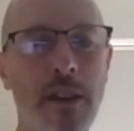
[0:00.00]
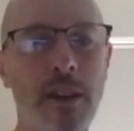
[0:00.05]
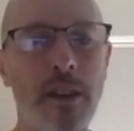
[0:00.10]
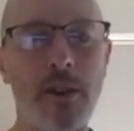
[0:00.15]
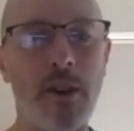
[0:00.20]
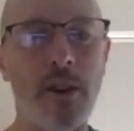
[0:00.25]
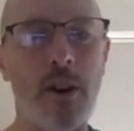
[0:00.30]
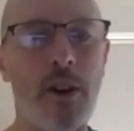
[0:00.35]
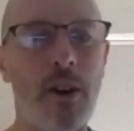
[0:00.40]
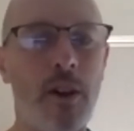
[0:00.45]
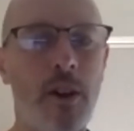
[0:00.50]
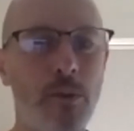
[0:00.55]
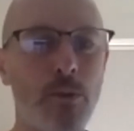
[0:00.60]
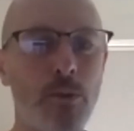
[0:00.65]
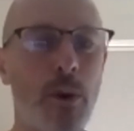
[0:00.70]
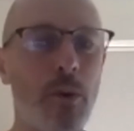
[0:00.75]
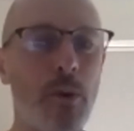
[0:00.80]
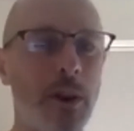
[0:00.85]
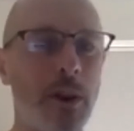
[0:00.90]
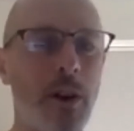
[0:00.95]
called,
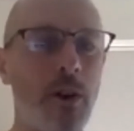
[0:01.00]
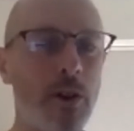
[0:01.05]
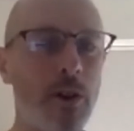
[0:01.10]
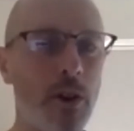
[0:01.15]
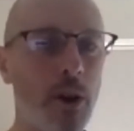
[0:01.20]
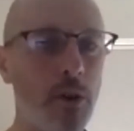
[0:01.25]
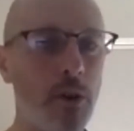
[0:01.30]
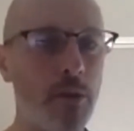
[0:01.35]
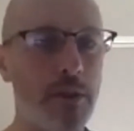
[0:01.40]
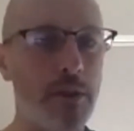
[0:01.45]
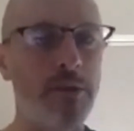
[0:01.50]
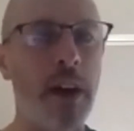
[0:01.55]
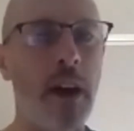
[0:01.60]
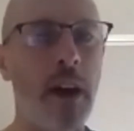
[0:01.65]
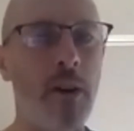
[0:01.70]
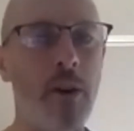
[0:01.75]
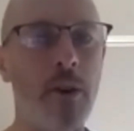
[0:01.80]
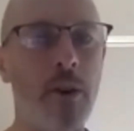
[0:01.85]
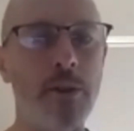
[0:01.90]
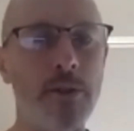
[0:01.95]
what we call COVID
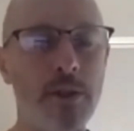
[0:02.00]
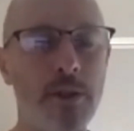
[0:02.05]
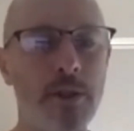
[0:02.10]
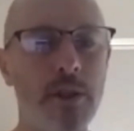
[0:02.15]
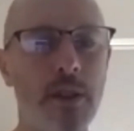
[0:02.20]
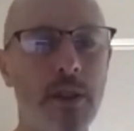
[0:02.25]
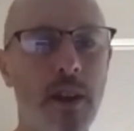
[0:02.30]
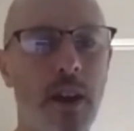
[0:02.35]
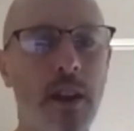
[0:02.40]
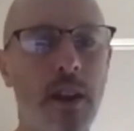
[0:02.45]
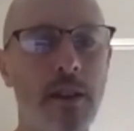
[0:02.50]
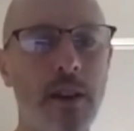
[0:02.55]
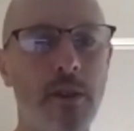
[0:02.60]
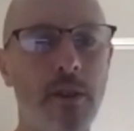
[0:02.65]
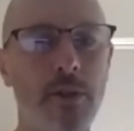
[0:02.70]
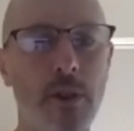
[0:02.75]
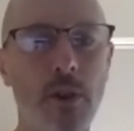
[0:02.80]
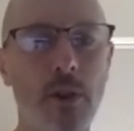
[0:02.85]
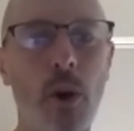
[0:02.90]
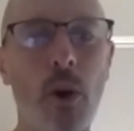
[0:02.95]
fouls uh, near
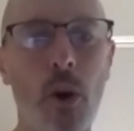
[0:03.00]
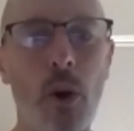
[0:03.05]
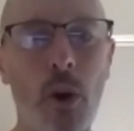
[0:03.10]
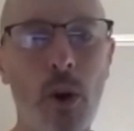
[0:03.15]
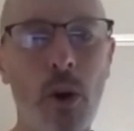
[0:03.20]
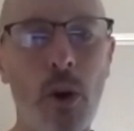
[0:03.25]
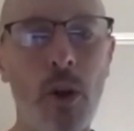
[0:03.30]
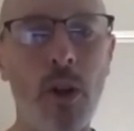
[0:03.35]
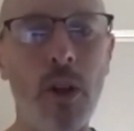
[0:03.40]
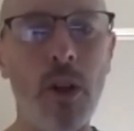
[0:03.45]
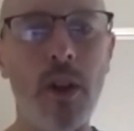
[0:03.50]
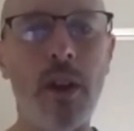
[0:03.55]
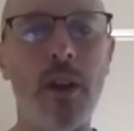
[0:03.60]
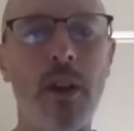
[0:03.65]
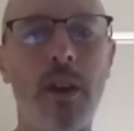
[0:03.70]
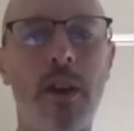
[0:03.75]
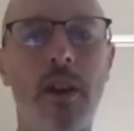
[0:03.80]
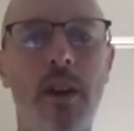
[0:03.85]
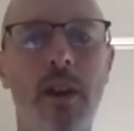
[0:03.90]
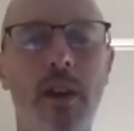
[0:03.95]
the goal,
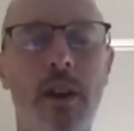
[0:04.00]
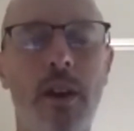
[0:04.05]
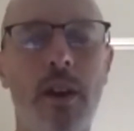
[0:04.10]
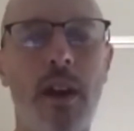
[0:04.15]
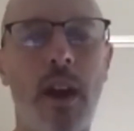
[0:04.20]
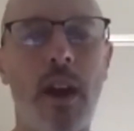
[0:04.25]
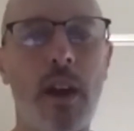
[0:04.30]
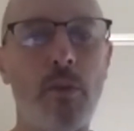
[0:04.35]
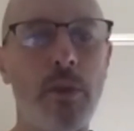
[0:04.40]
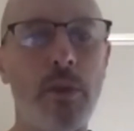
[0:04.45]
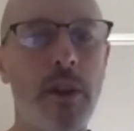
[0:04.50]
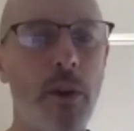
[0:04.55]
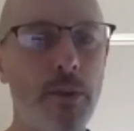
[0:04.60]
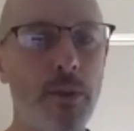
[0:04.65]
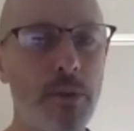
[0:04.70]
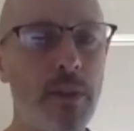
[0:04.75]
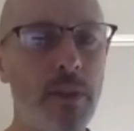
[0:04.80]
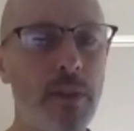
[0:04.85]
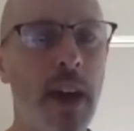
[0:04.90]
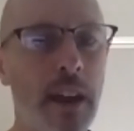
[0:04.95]
and
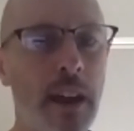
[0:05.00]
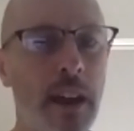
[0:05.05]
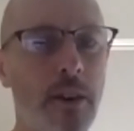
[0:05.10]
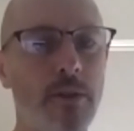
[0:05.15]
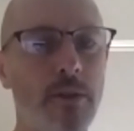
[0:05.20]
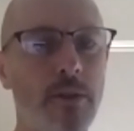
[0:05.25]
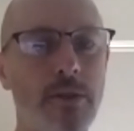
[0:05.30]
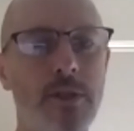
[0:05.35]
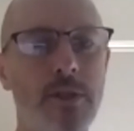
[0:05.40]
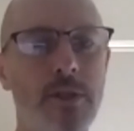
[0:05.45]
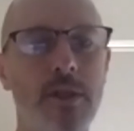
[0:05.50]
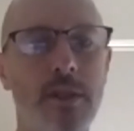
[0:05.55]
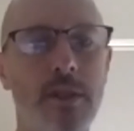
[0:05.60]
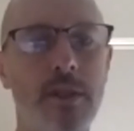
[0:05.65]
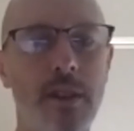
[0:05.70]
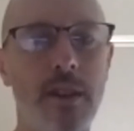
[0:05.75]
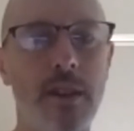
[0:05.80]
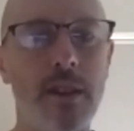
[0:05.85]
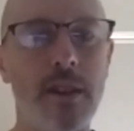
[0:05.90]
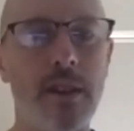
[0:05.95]
without headers,
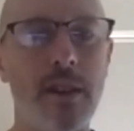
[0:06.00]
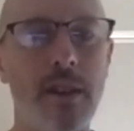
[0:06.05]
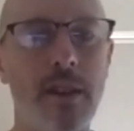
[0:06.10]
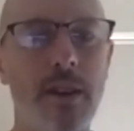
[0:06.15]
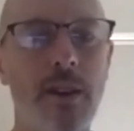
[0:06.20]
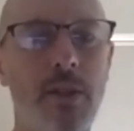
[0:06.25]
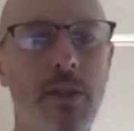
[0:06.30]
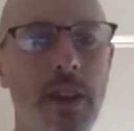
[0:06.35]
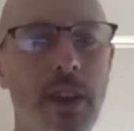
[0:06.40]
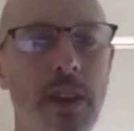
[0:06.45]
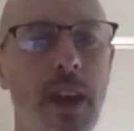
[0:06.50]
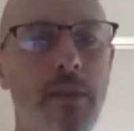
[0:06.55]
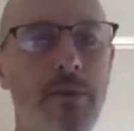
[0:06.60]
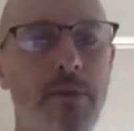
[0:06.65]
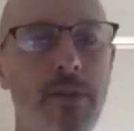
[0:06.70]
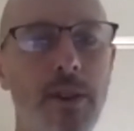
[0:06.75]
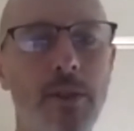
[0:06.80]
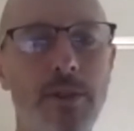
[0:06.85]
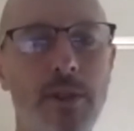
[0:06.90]
the game feels a